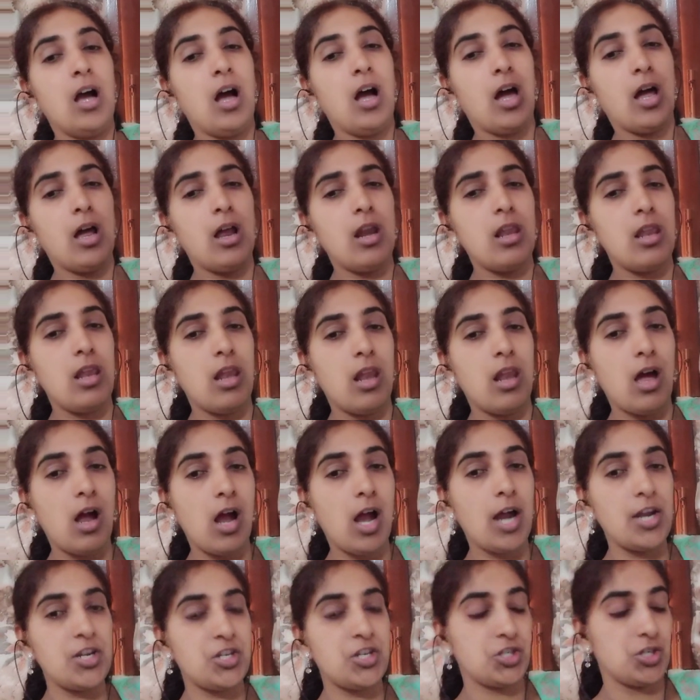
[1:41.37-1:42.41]
a
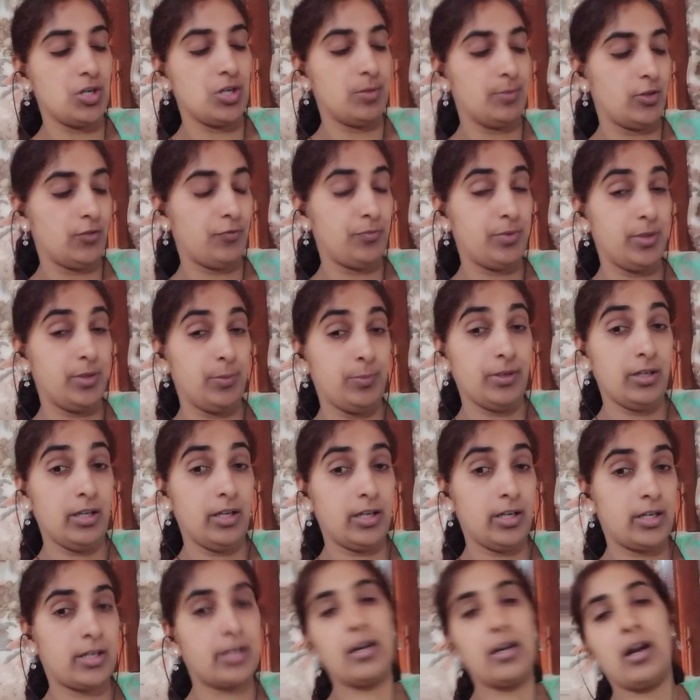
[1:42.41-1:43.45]
large number of people, a
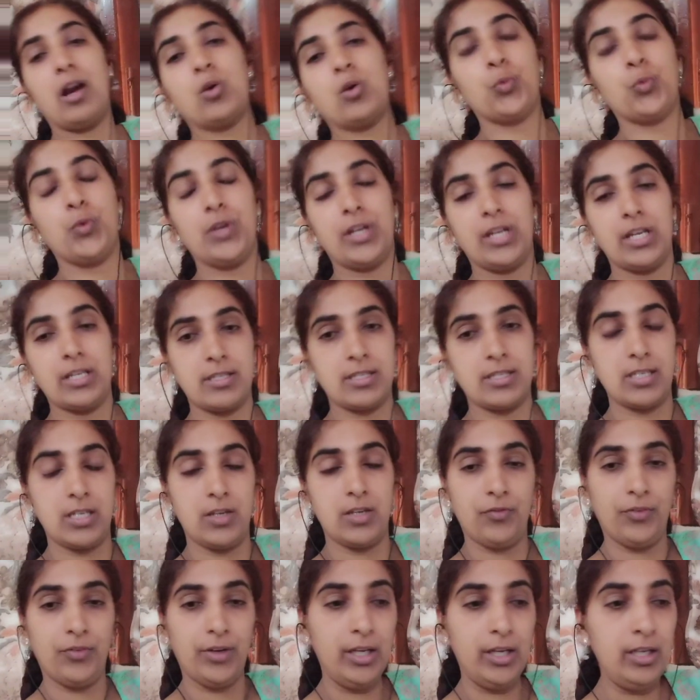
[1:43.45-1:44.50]
crowd we can say.
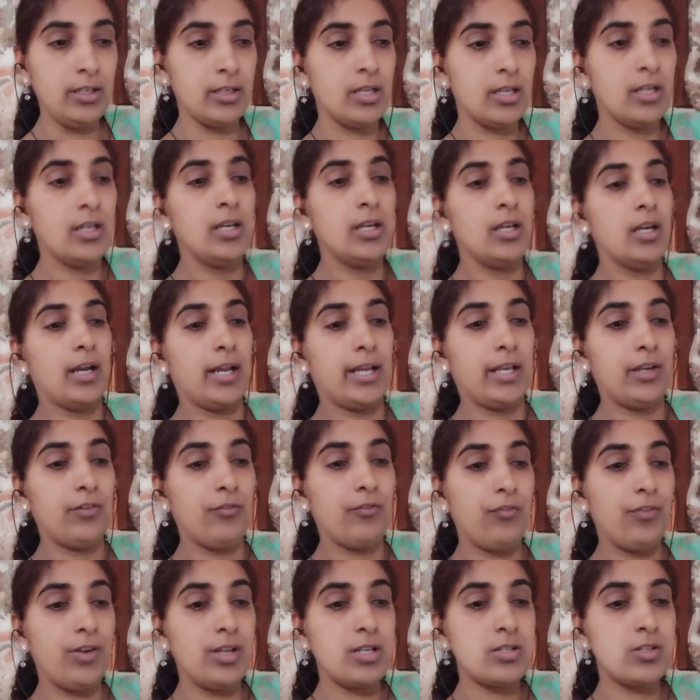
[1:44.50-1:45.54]
Fine, an
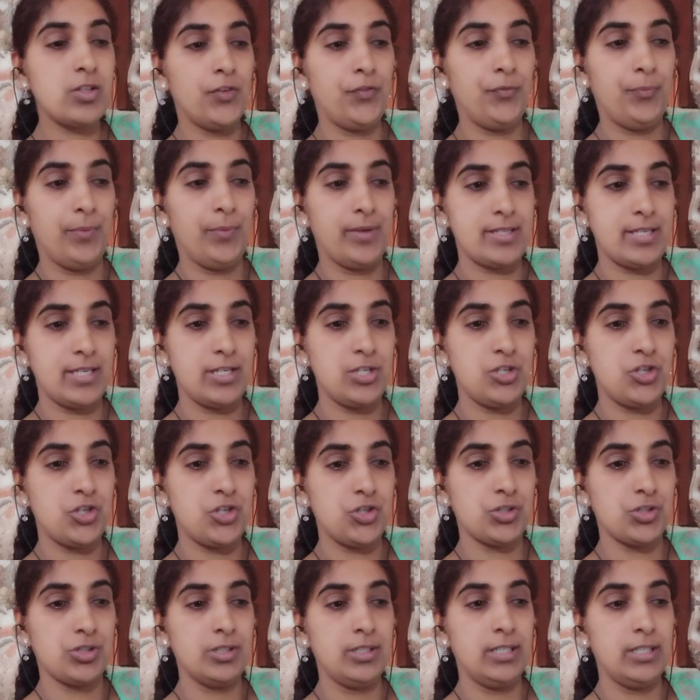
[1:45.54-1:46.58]
influx of
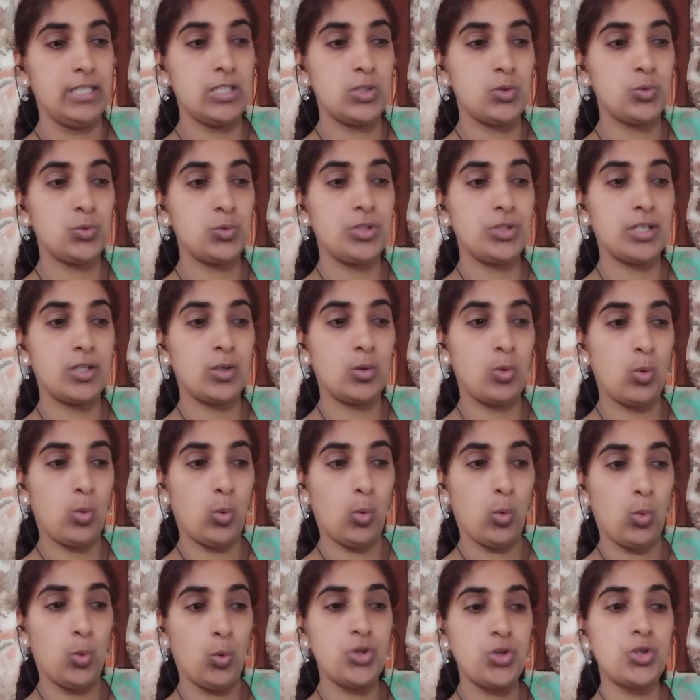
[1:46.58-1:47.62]
passenger into the
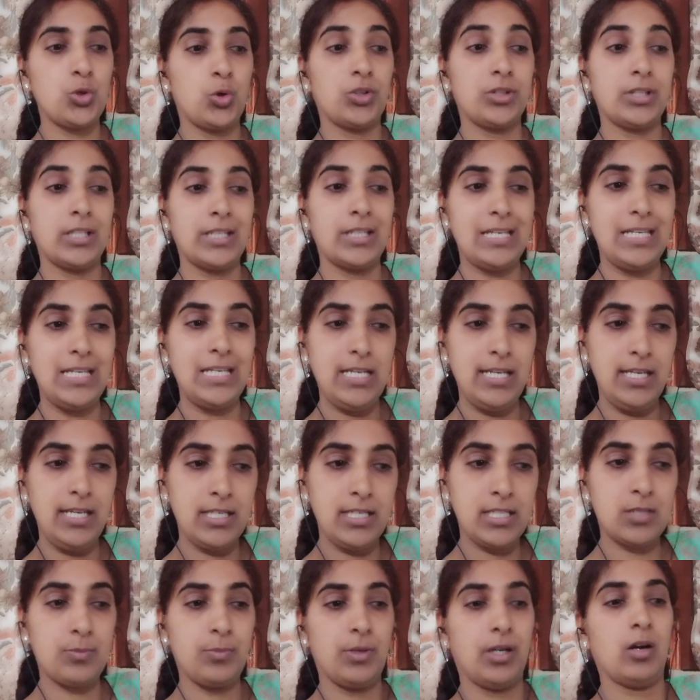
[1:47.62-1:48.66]
coach on the
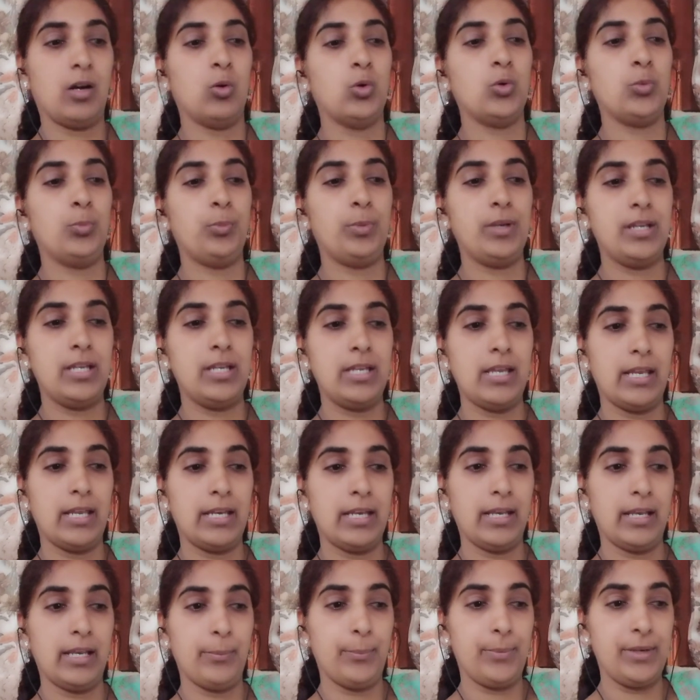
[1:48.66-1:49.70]
eastbound
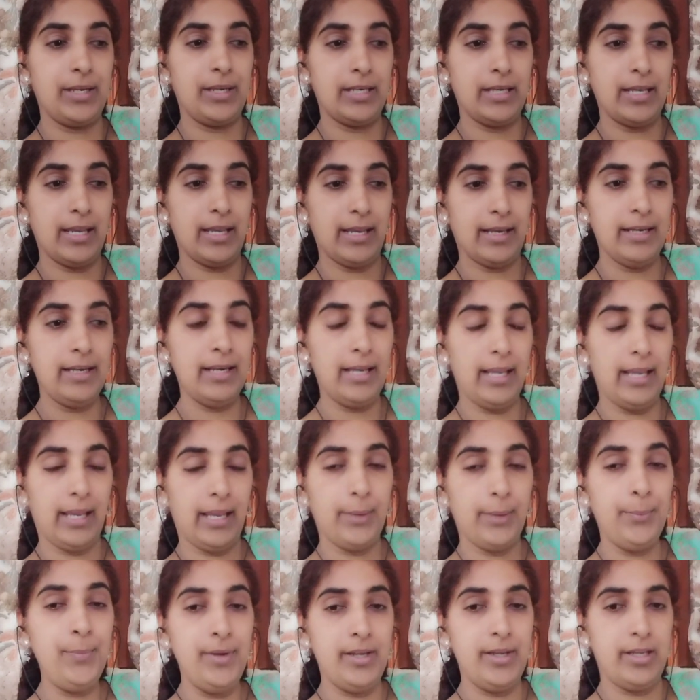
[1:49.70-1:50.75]
B&M
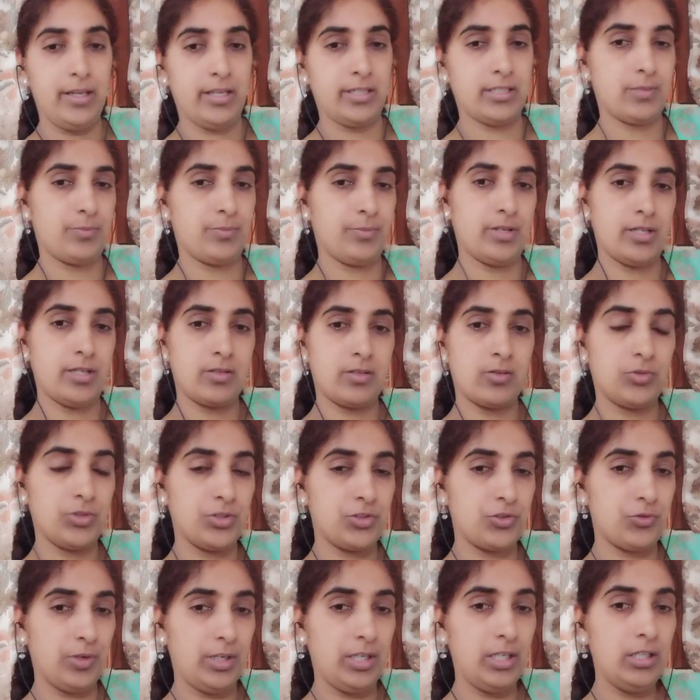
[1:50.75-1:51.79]
Express. So the
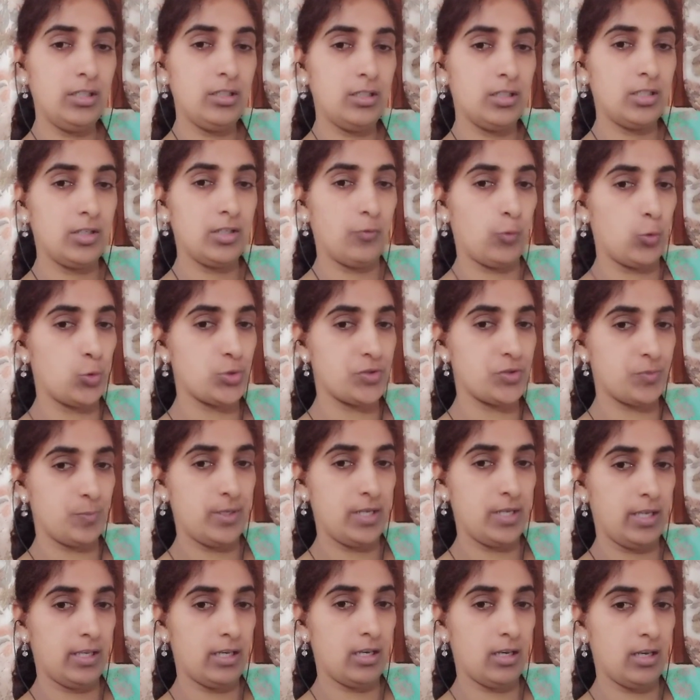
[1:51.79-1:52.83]
train was
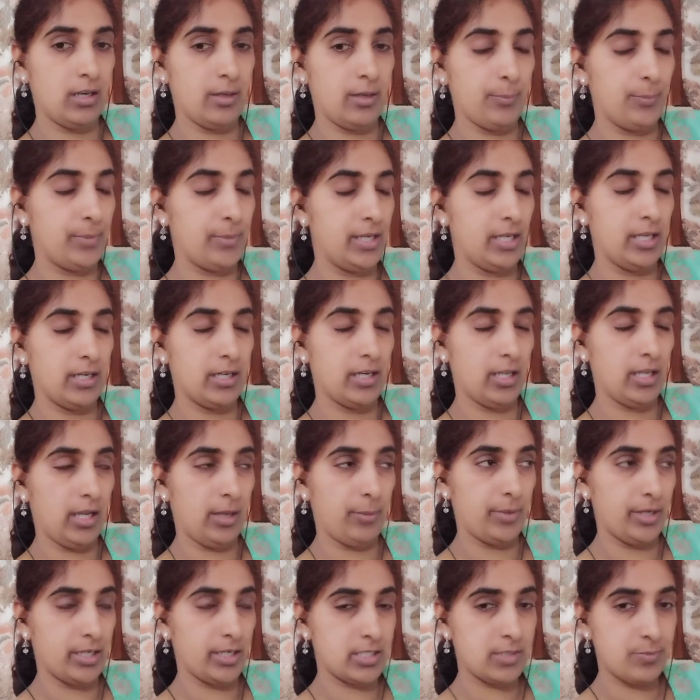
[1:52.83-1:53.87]
B&M
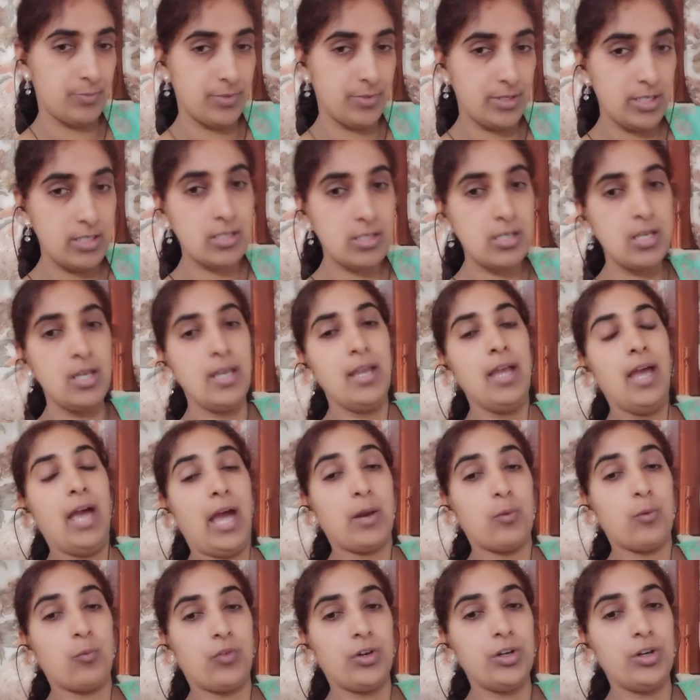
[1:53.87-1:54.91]
Express,
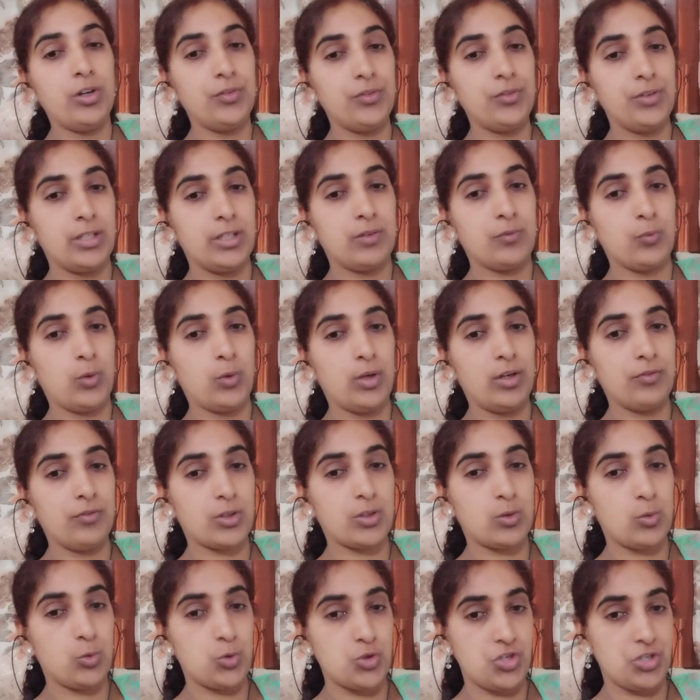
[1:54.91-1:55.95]
and one of the
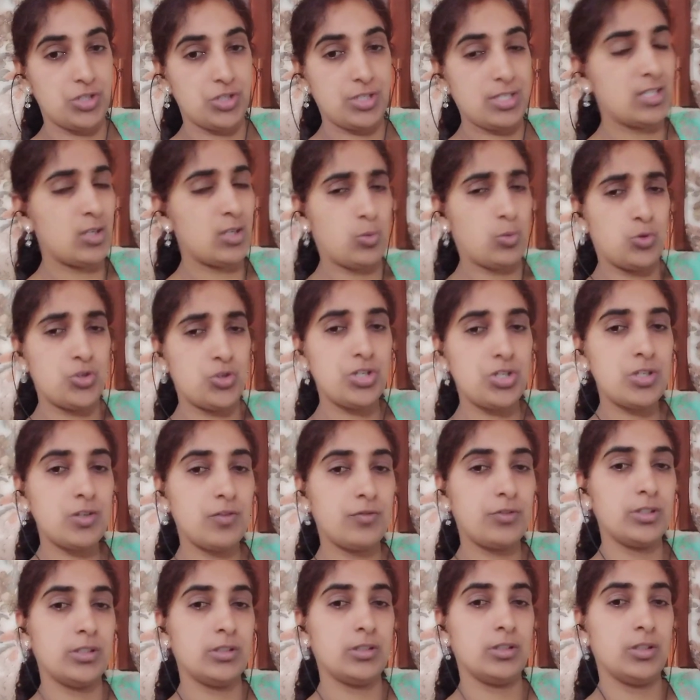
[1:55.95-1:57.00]
coaches, in the coaches of
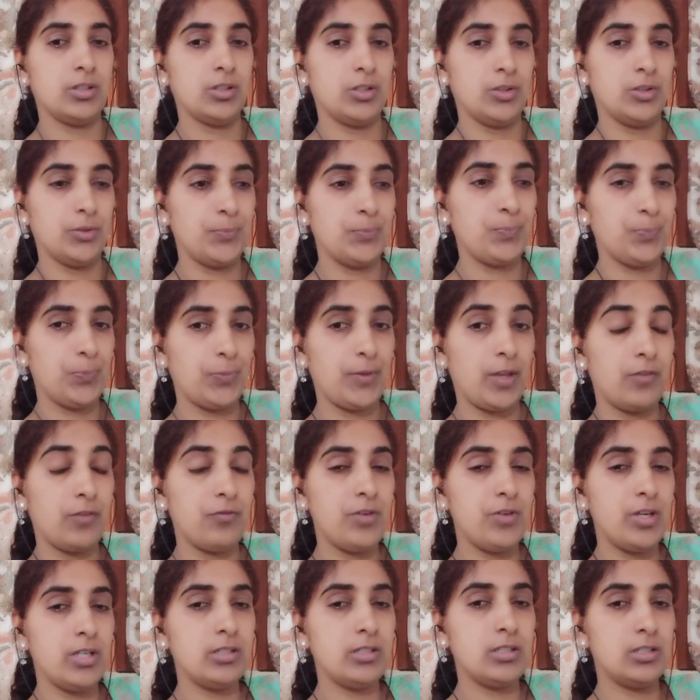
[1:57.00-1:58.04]
the, and
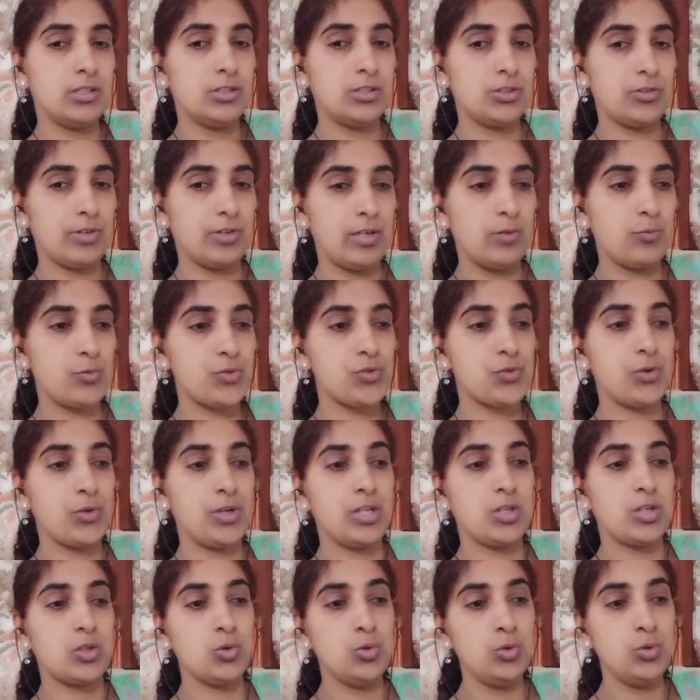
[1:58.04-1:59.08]
where the train was going
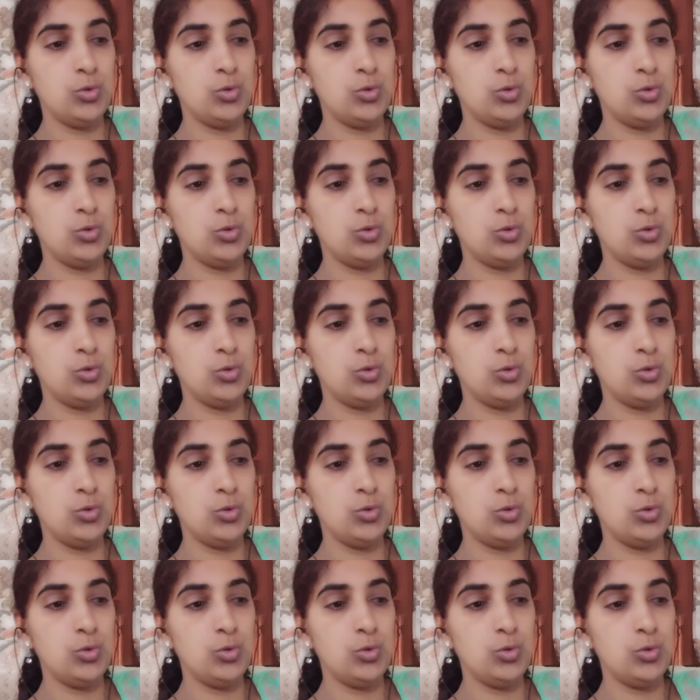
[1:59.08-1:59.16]
to,